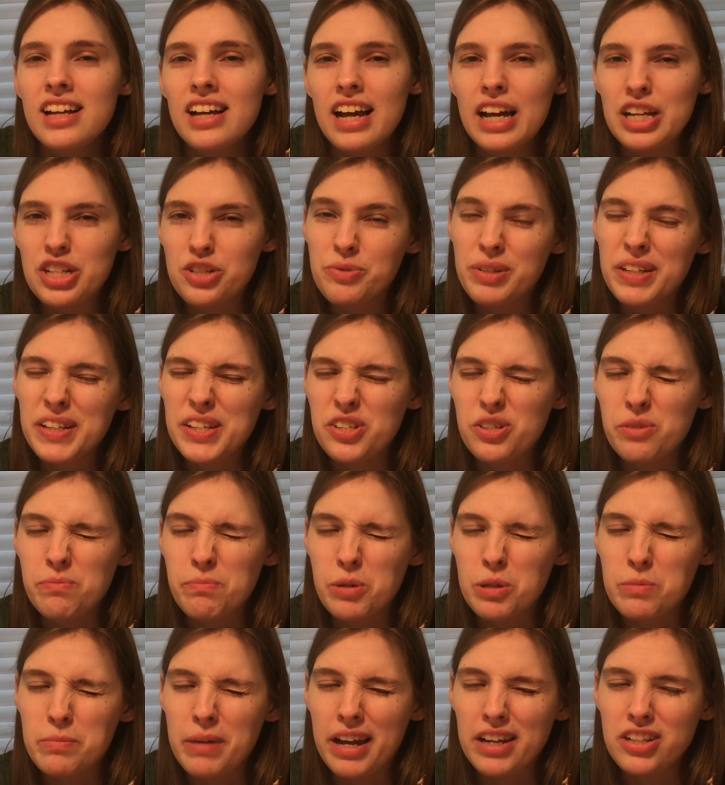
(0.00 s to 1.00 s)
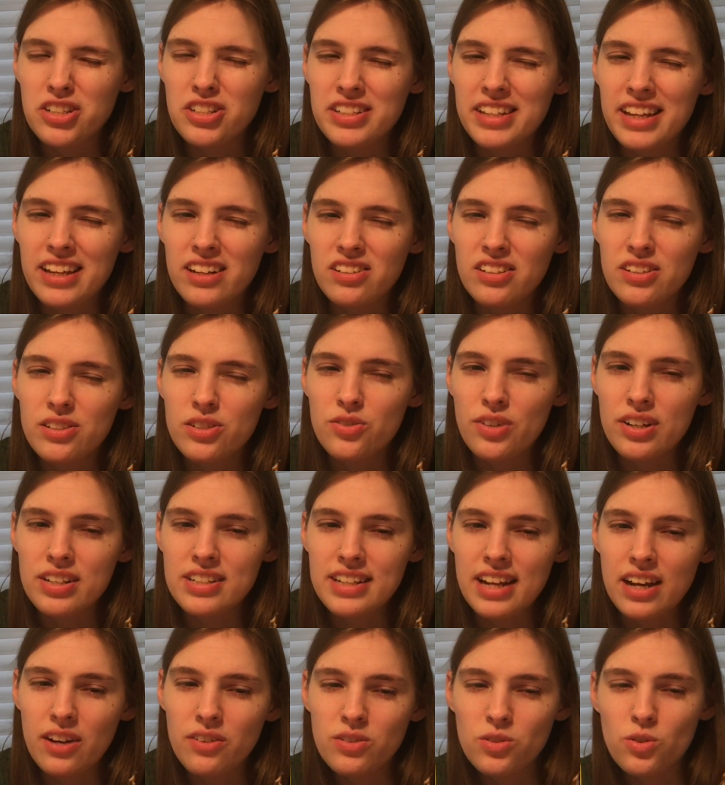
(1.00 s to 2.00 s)
I really should put her back. She's getting a little
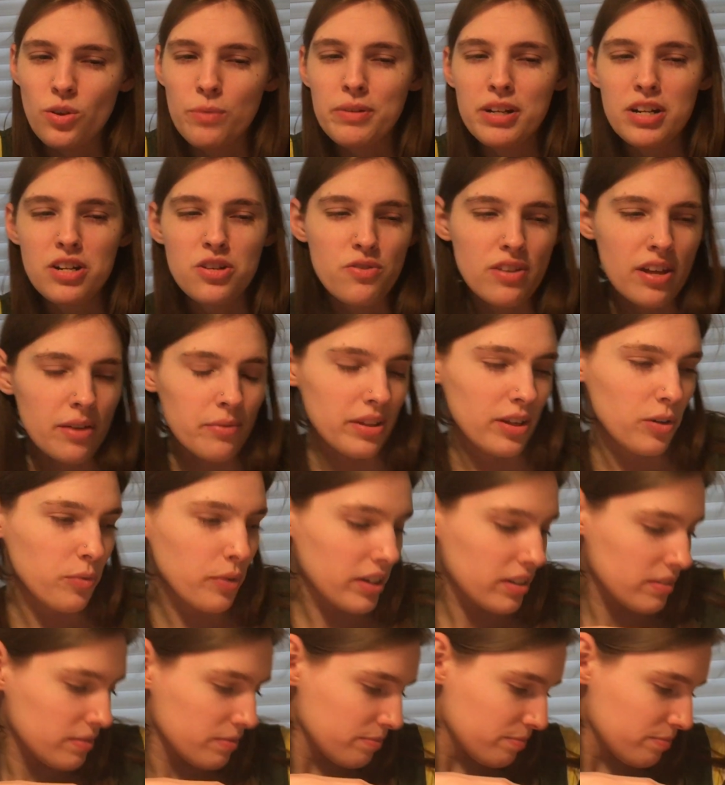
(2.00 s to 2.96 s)
stressed out, so I'm going to do that really quick.